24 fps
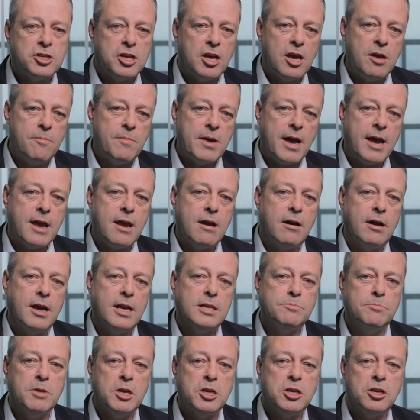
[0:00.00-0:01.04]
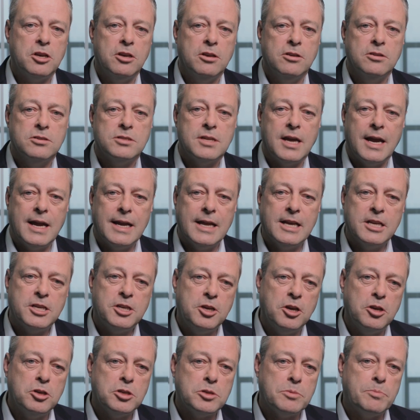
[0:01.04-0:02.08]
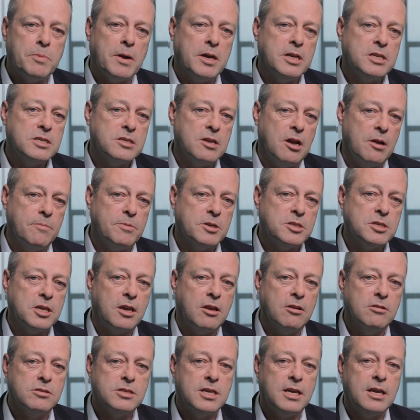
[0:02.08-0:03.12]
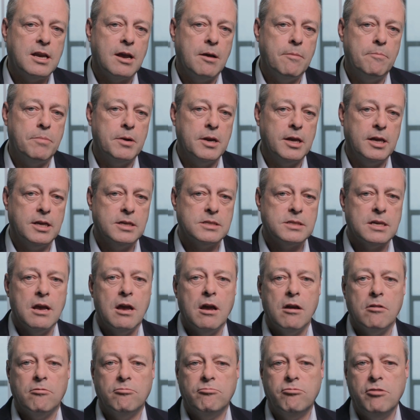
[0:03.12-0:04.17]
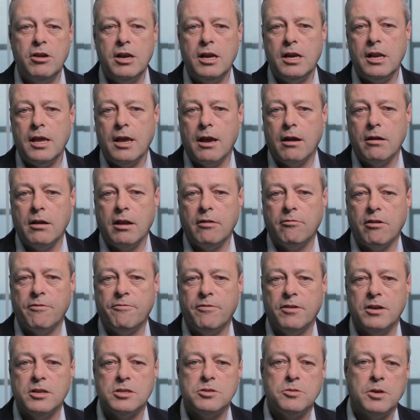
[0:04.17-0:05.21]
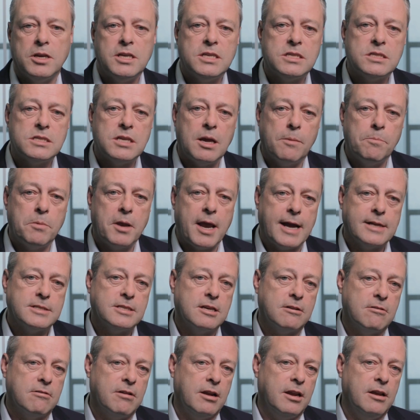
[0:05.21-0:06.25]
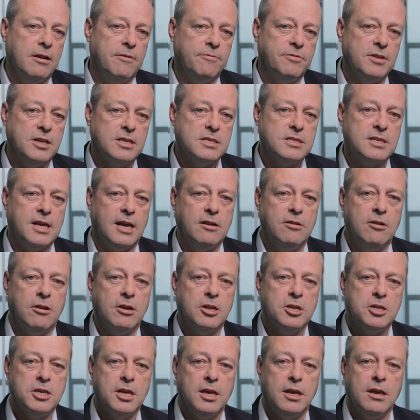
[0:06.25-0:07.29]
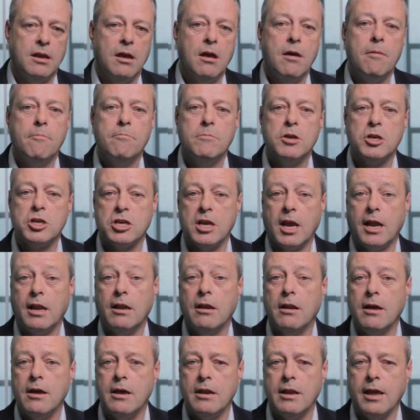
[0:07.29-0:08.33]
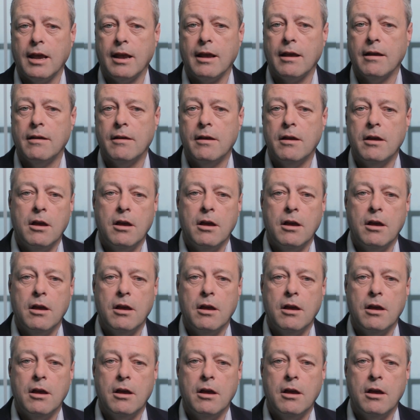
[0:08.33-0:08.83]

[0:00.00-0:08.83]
The term AI is misused and its use by cybersecurity companies really only refers to a subcategory of this technology, machine learning.